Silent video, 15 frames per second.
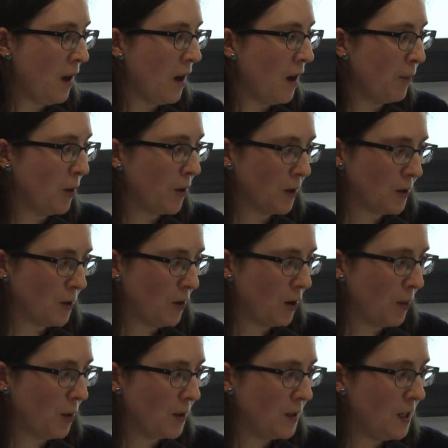I'm not going to talk
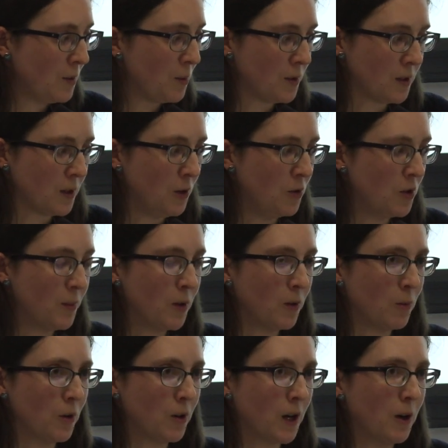about these, but there's a huge amount of
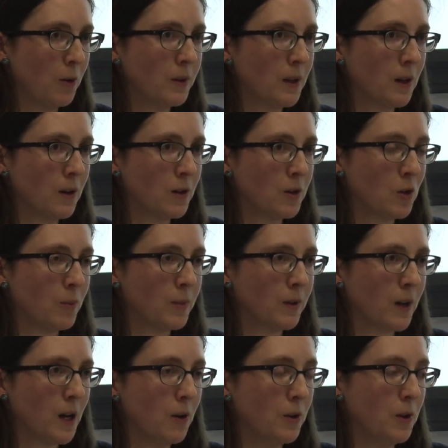work out there in terms of
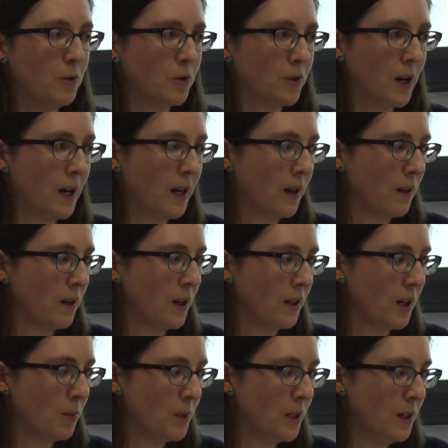how do you track
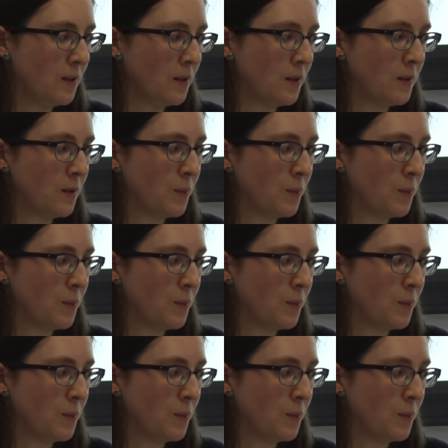adaptations,